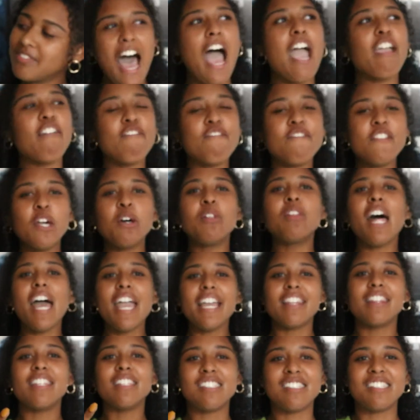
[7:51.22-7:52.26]
I feel
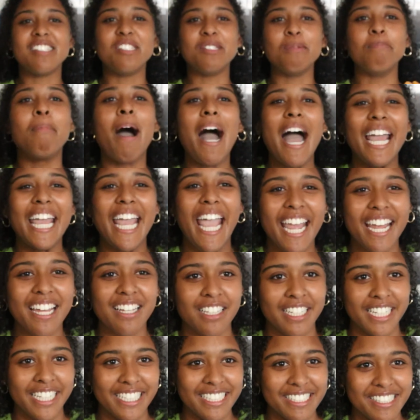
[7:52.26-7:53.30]
like this is my
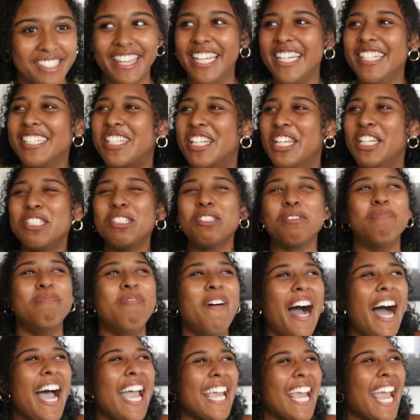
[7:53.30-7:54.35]
alien. This is
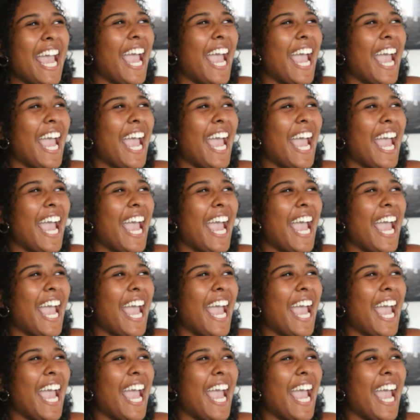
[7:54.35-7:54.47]
my